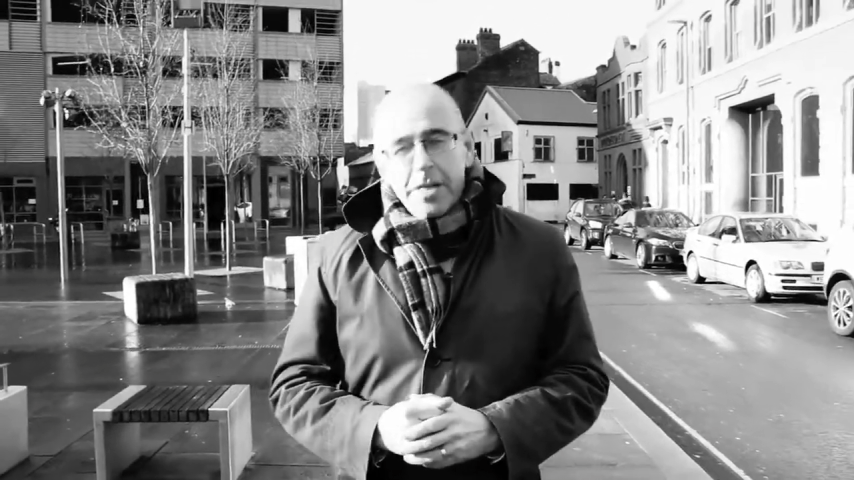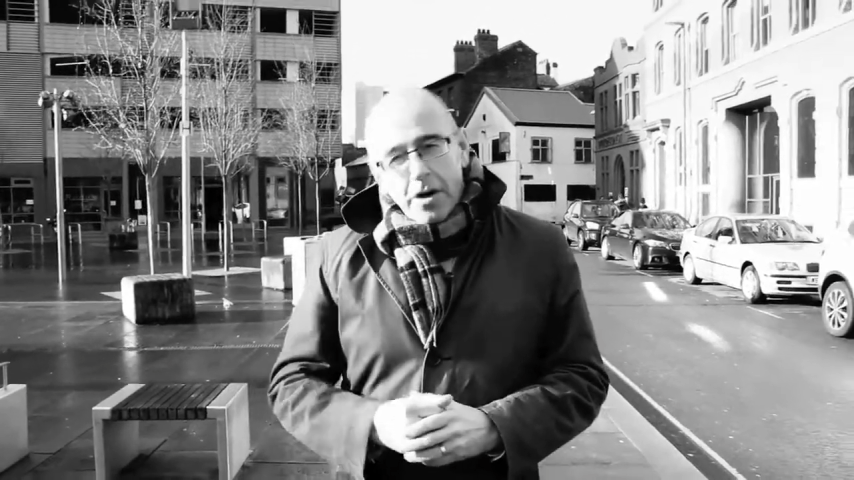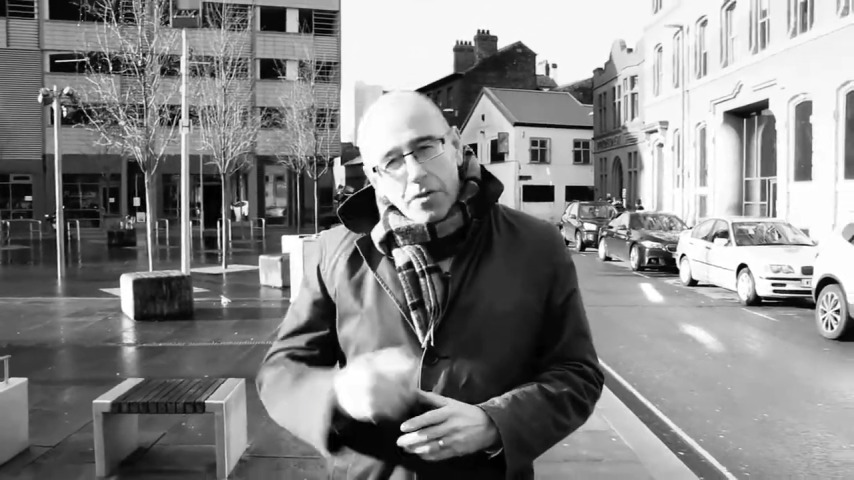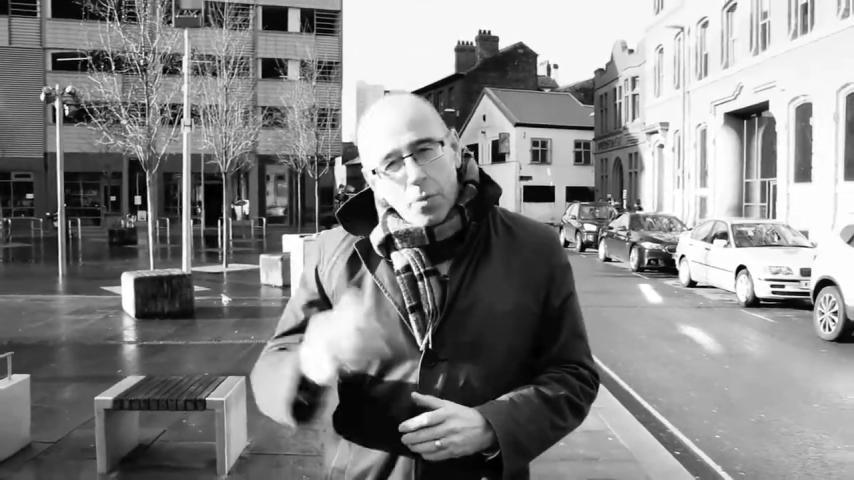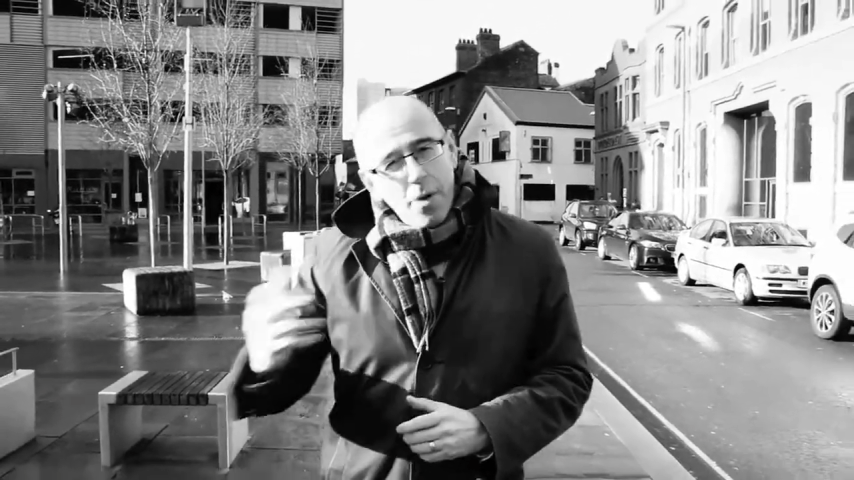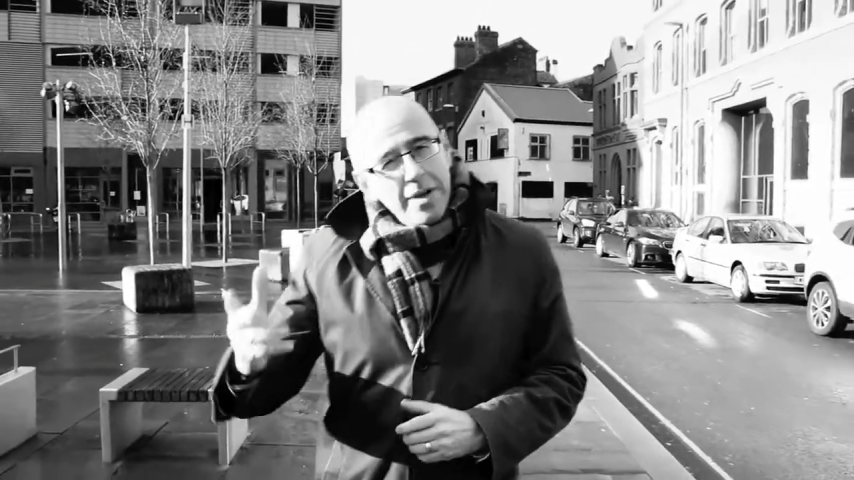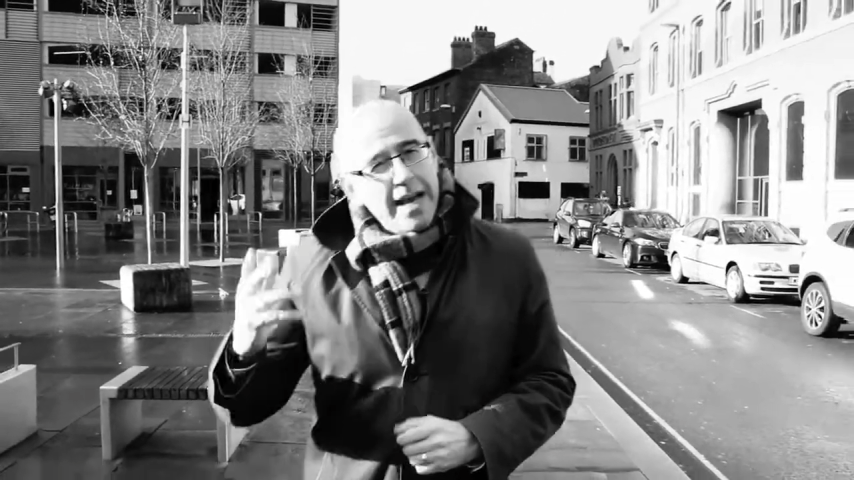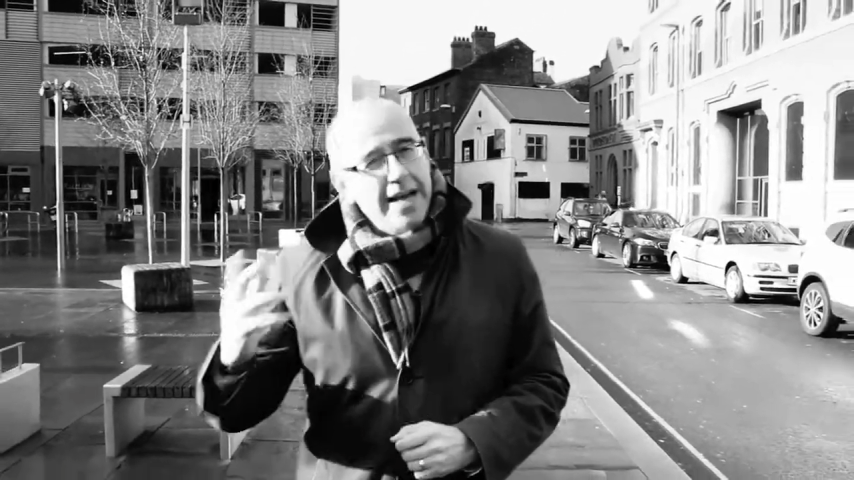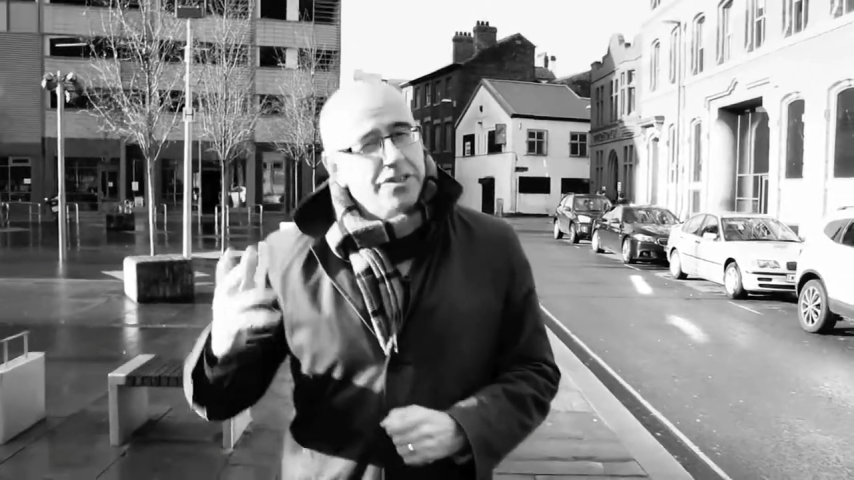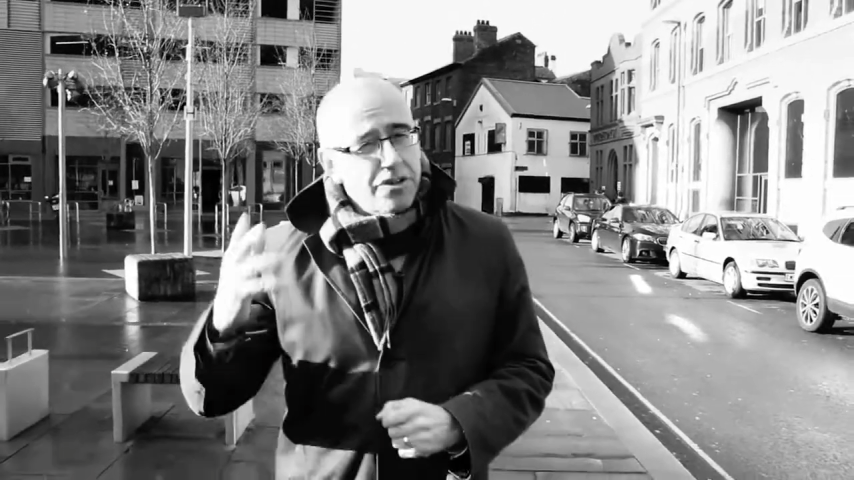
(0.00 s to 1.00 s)
On the one
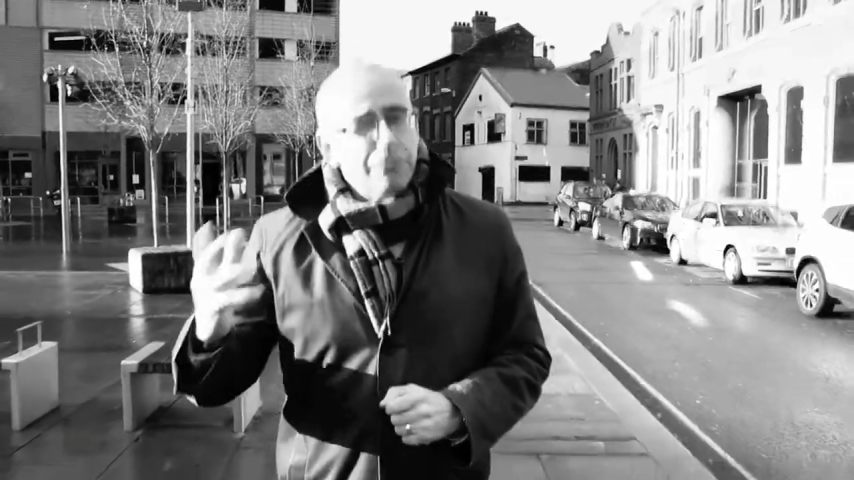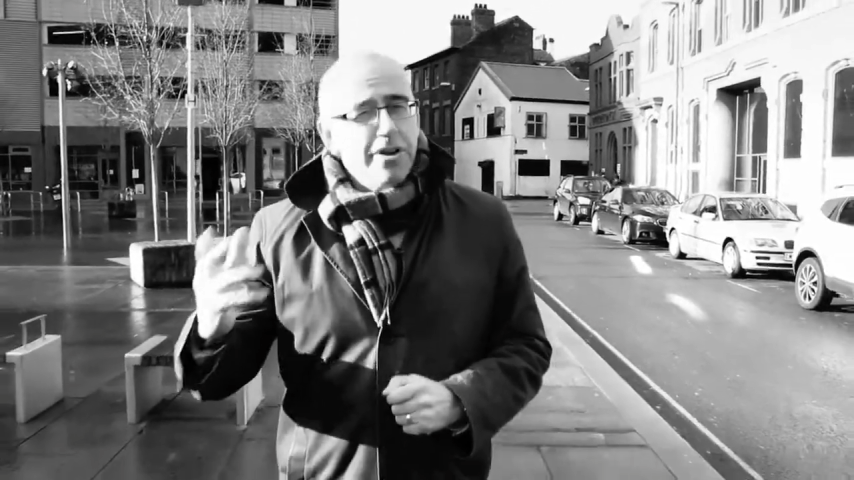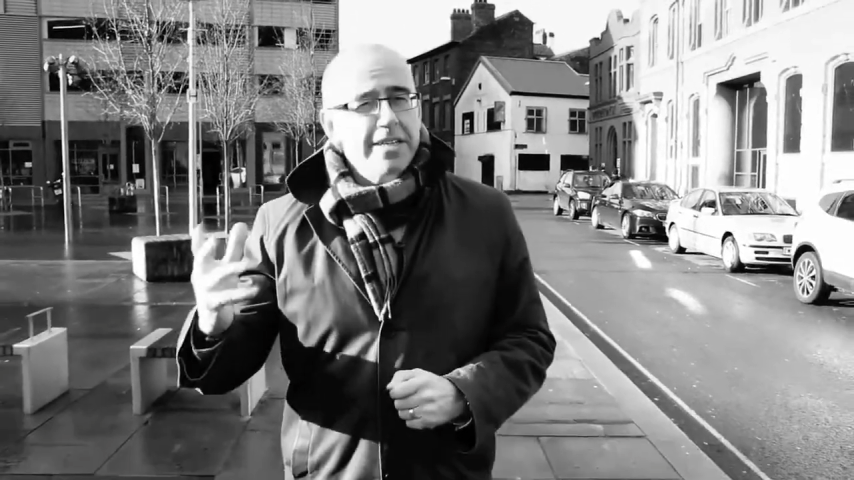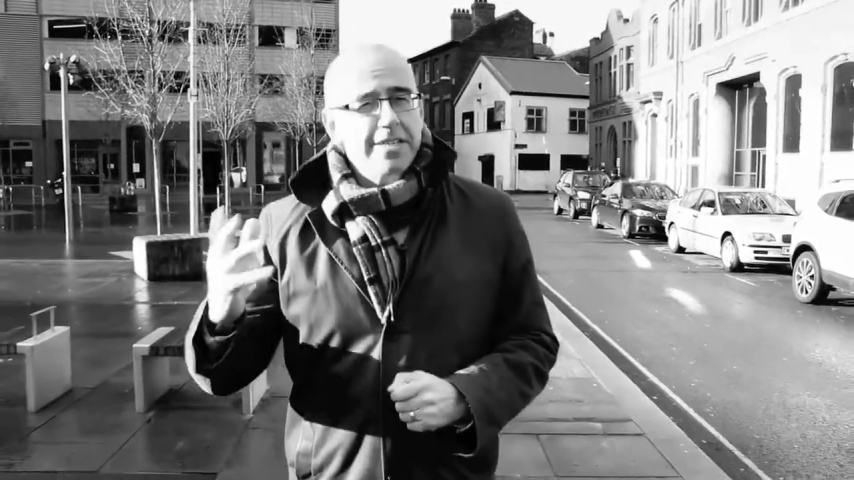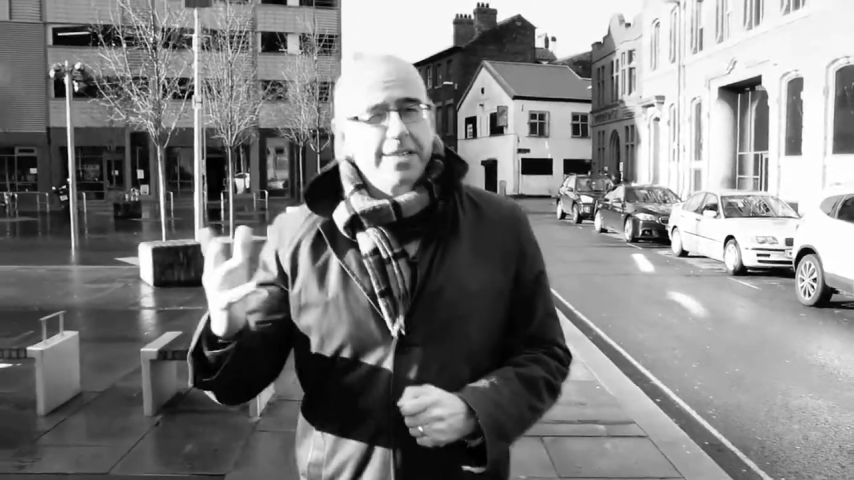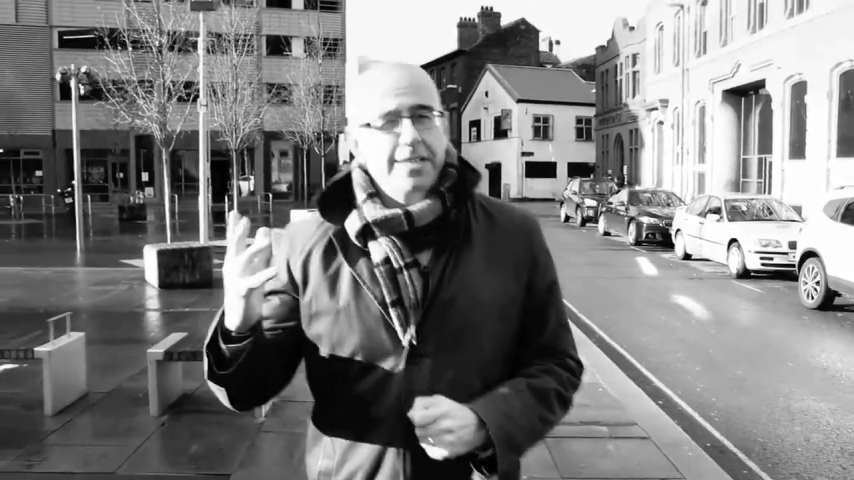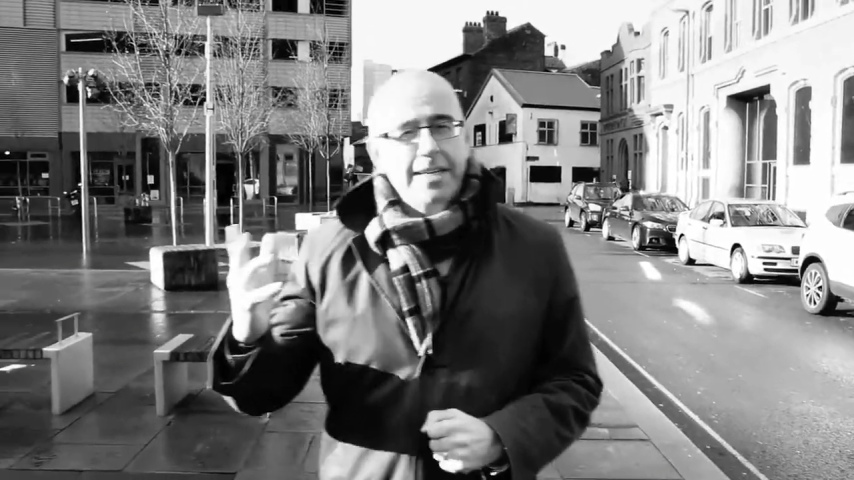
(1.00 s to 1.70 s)
hand, crisis